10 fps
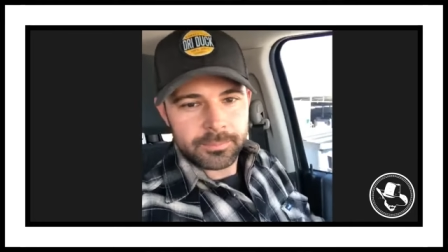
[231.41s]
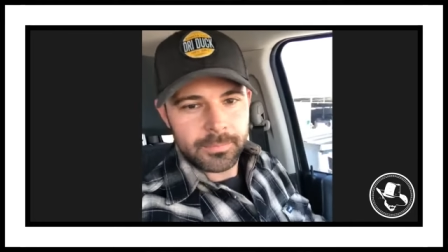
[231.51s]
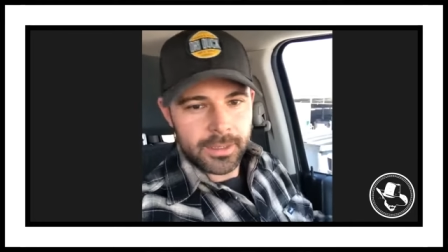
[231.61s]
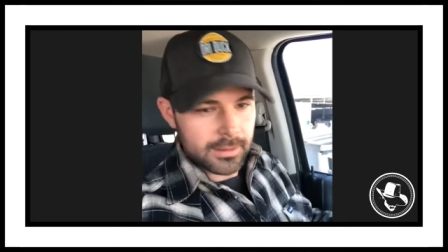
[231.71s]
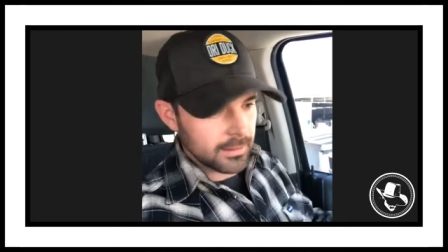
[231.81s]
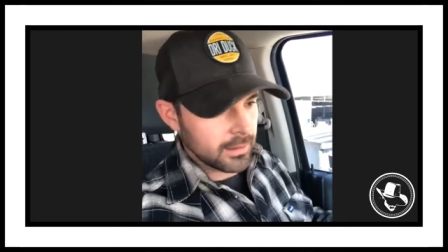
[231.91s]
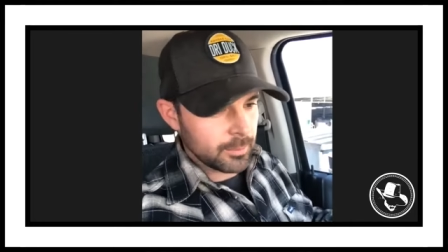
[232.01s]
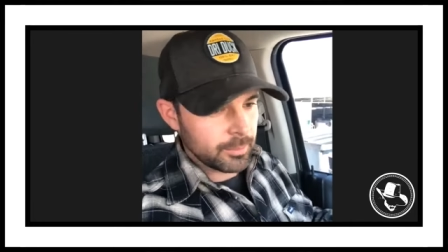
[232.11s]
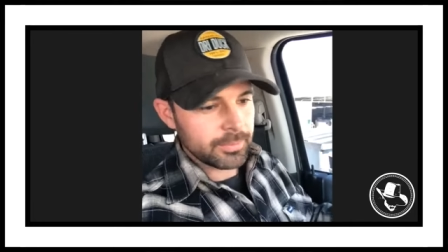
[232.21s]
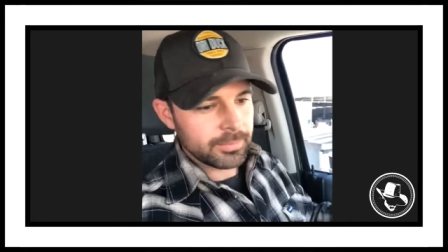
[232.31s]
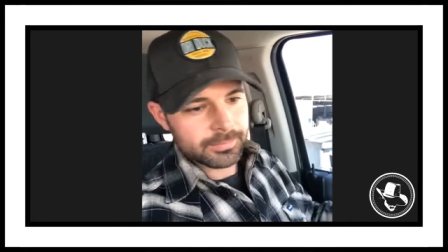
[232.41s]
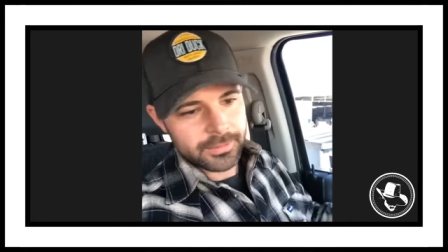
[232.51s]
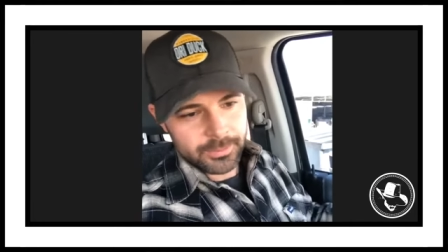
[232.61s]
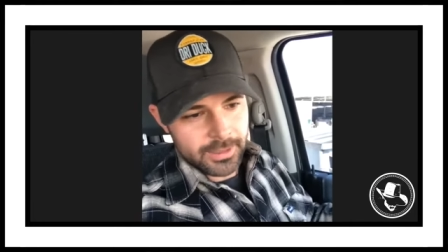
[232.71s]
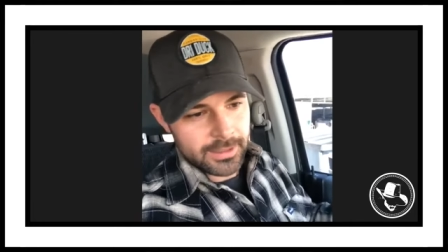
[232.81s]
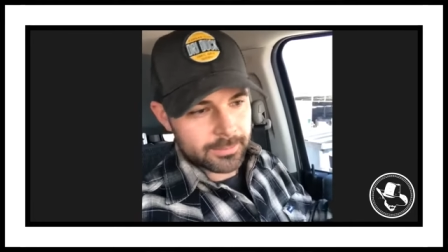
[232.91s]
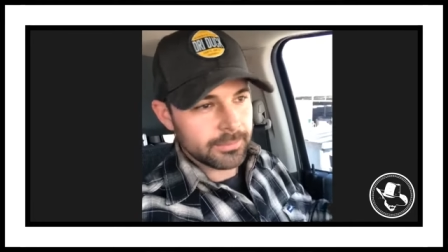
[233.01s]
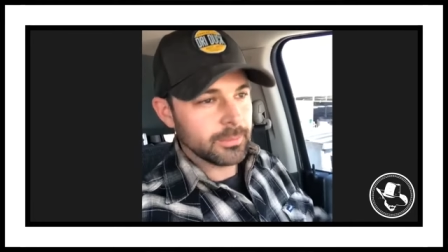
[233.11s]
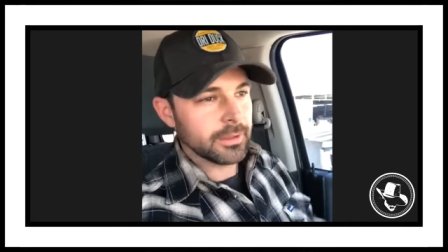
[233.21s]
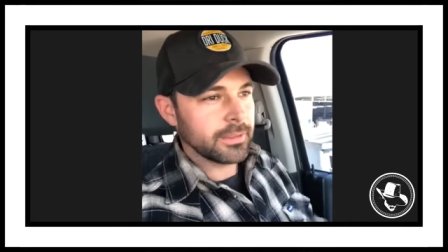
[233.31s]
I get up, do my
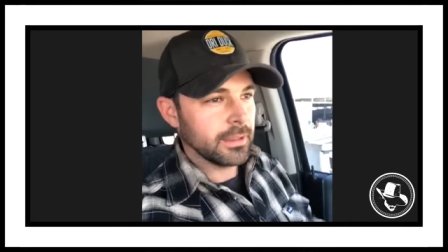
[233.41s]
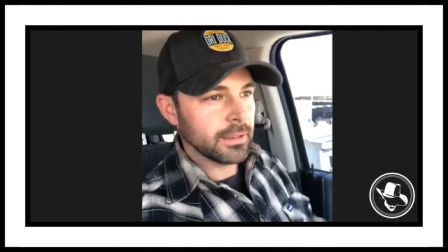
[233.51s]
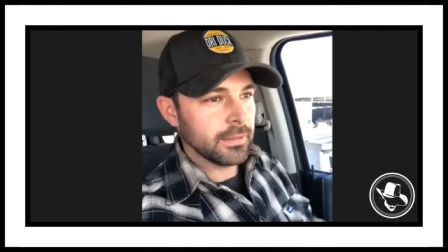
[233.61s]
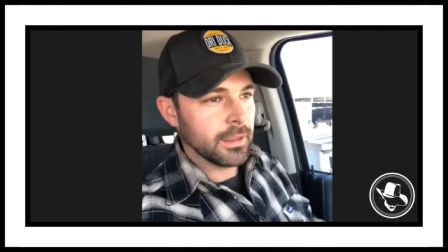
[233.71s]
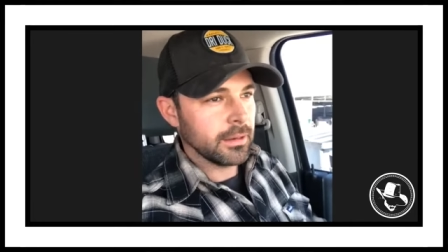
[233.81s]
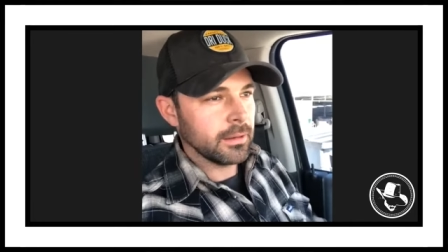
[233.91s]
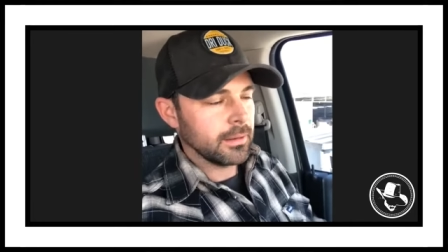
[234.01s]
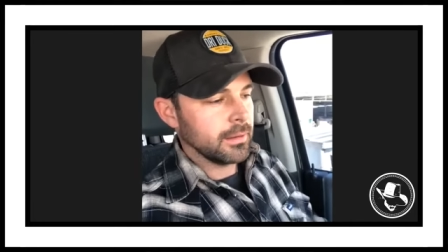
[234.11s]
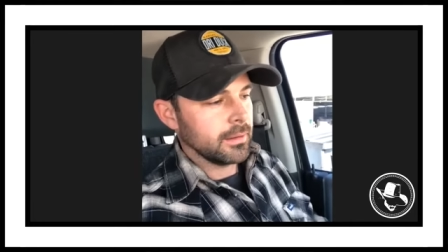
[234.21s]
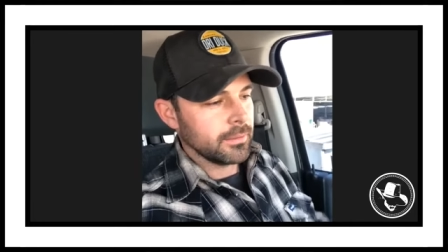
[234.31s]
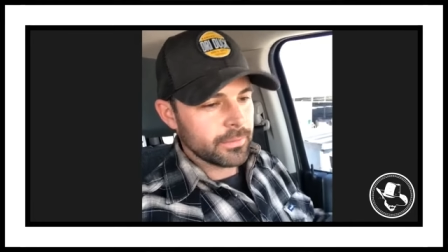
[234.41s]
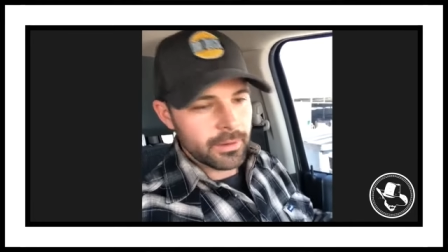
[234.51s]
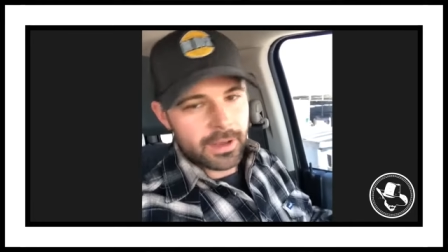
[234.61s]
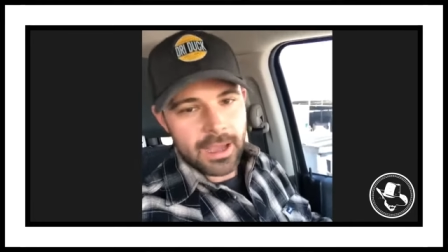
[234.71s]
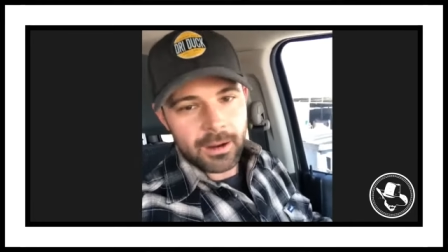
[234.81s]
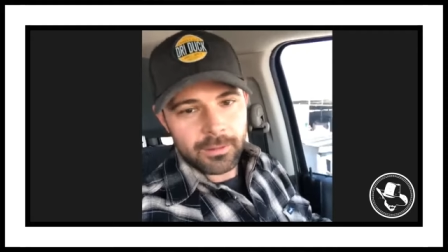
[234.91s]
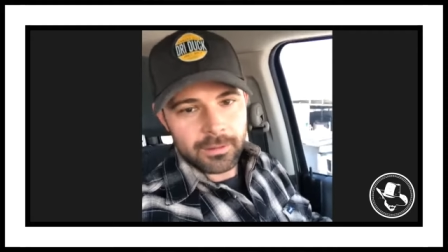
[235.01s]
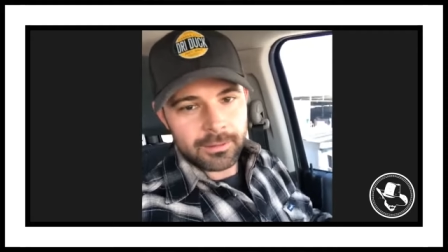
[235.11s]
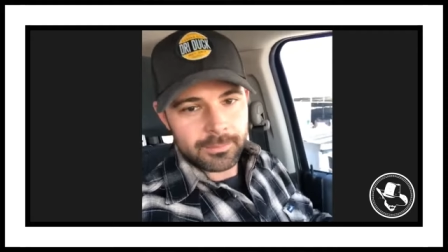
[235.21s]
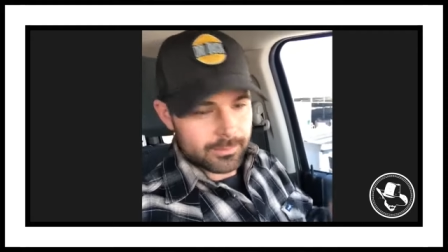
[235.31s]
do my thing, and then for an
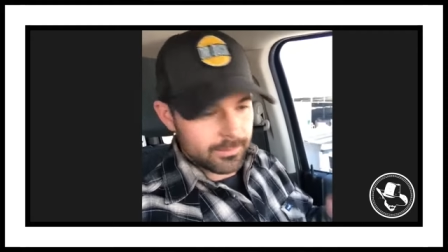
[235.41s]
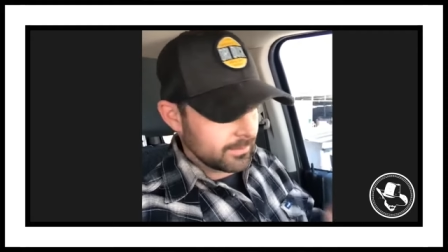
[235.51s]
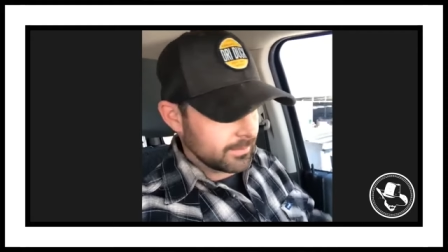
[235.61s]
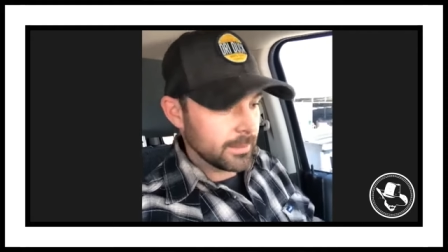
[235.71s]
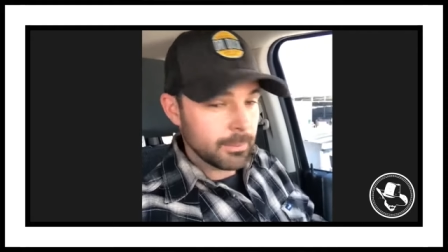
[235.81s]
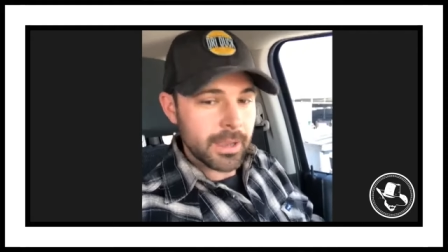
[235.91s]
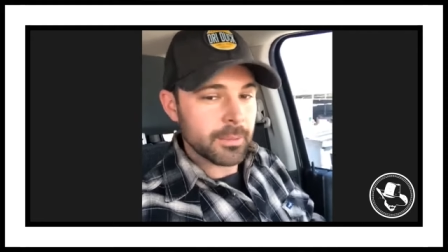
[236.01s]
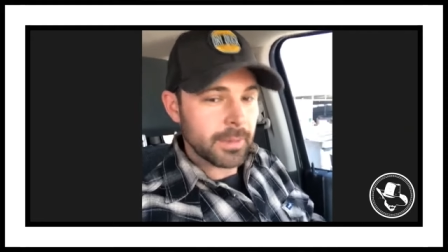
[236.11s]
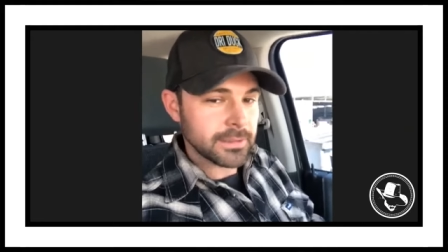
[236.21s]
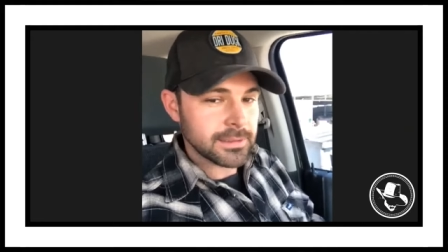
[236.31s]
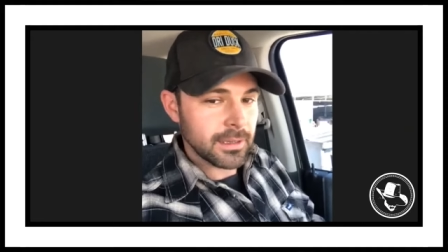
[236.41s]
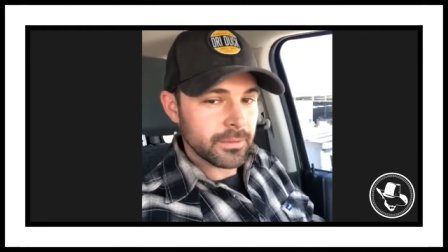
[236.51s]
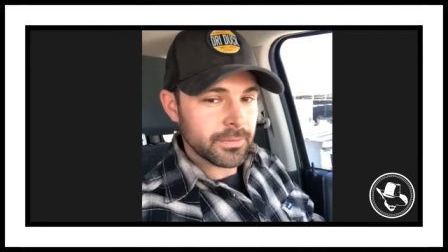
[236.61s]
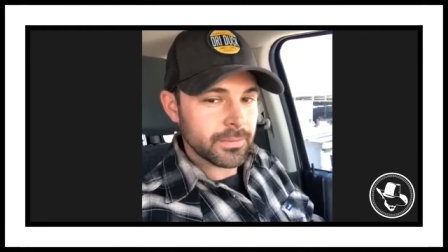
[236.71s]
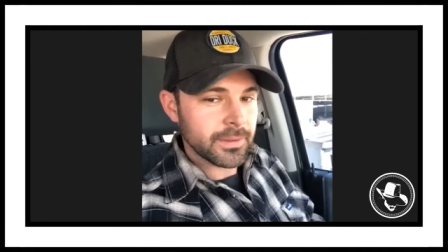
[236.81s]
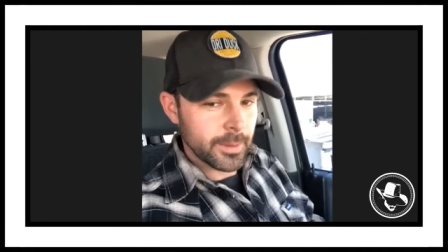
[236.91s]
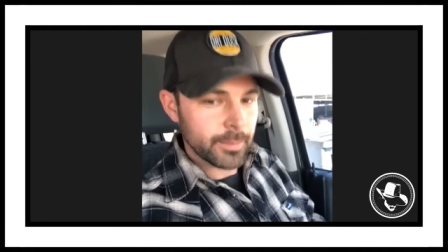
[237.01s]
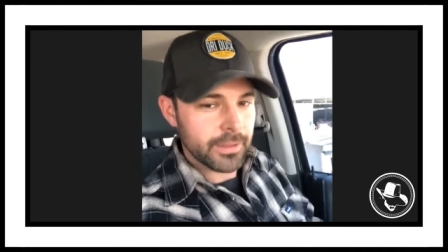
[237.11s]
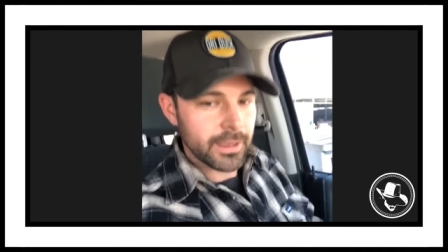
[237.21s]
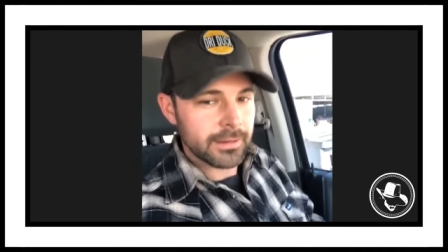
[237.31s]
hour, I make myself come up
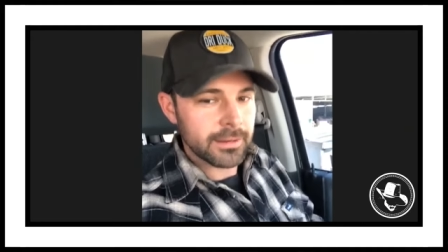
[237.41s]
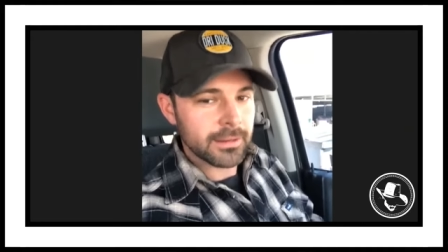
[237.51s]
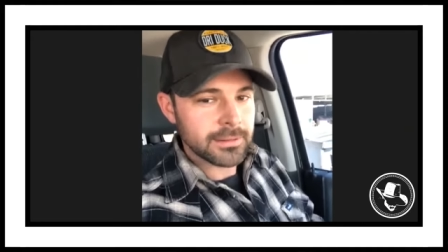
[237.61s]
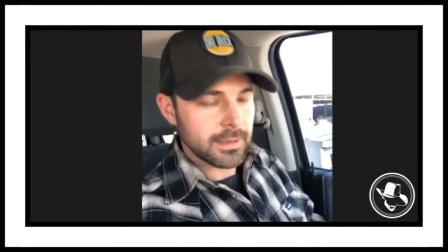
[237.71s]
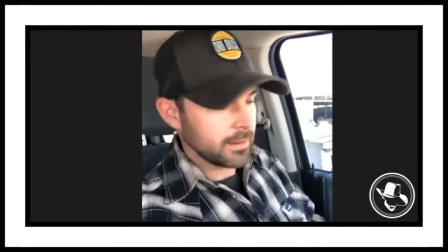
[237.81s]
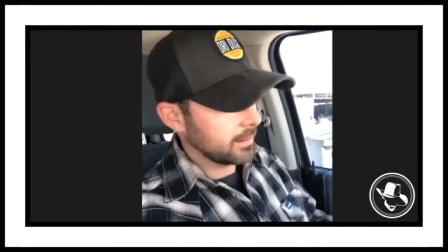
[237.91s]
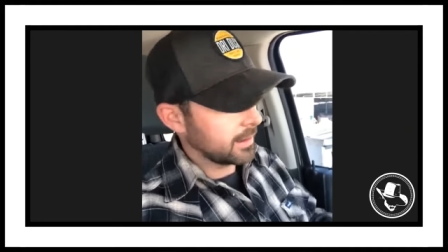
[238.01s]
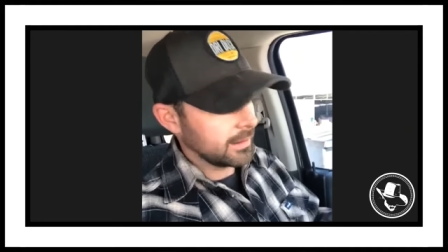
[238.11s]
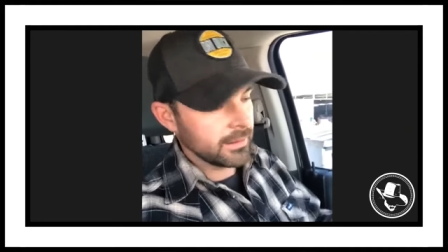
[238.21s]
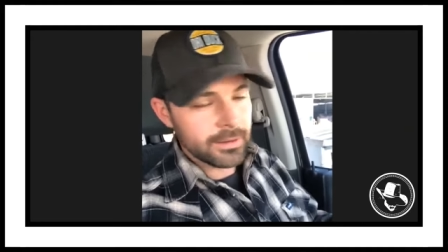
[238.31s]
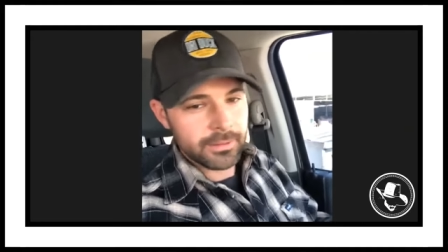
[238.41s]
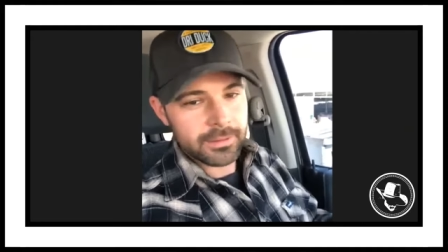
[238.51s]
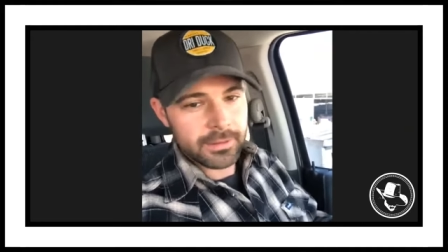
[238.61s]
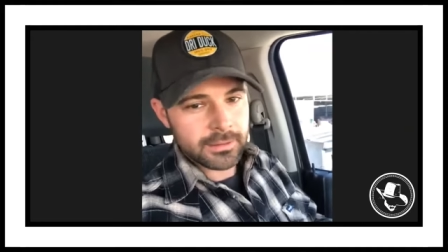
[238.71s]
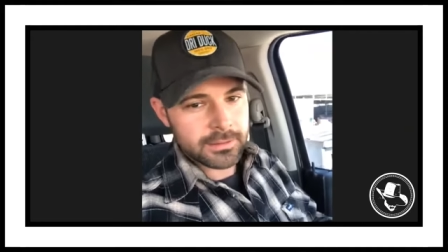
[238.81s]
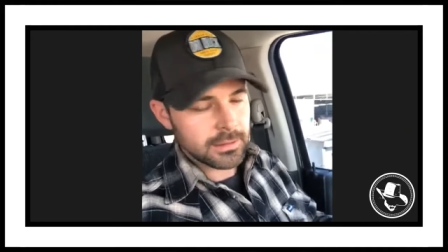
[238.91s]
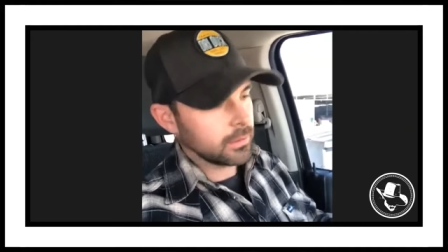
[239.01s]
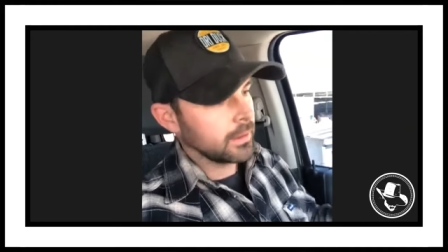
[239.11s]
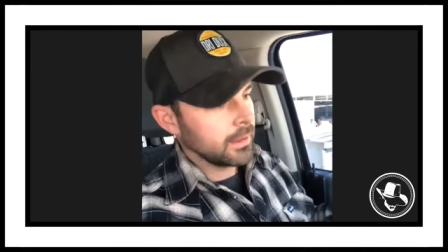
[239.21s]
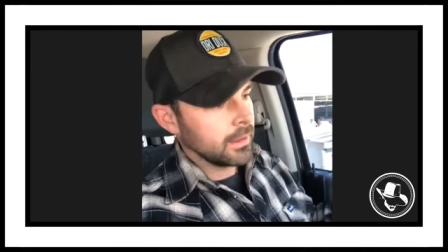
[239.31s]
with ideas and I write down everything. So
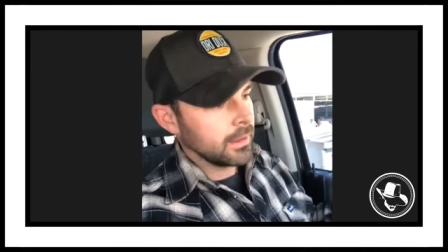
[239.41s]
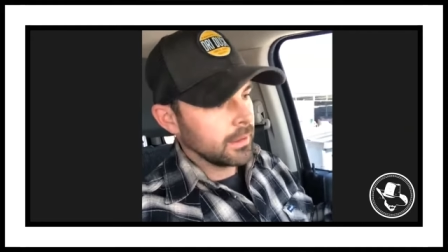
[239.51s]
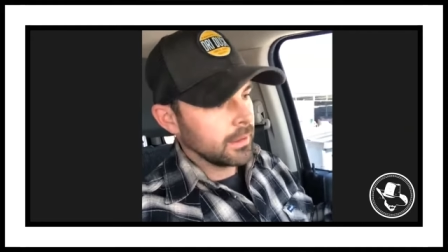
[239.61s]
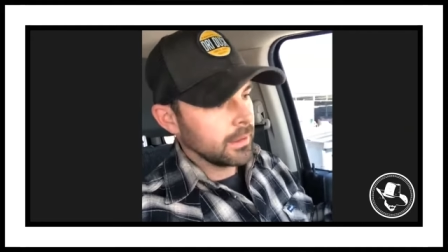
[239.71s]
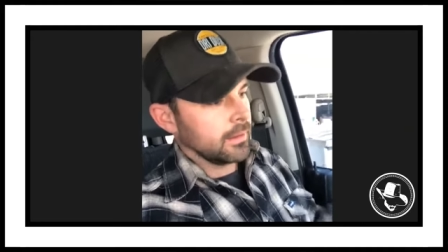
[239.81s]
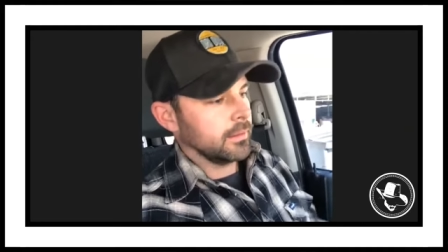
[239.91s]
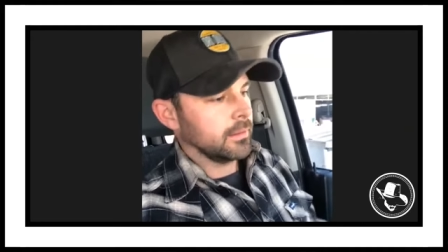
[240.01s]
you know every